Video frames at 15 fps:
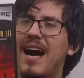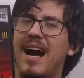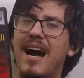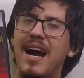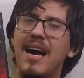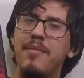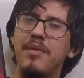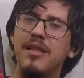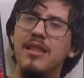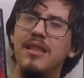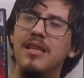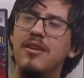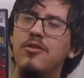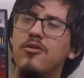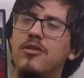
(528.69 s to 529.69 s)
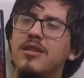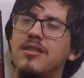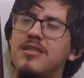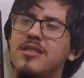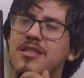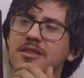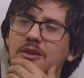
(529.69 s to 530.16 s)
I'm a little
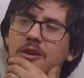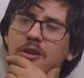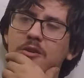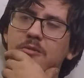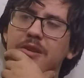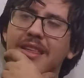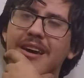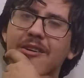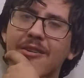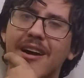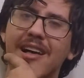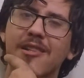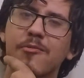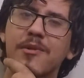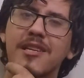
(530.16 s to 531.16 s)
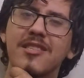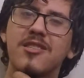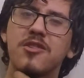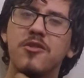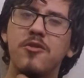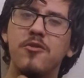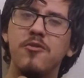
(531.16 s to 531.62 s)
concerned with how Halloween
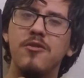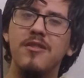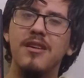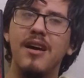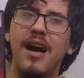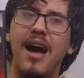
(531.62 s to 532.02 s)
2...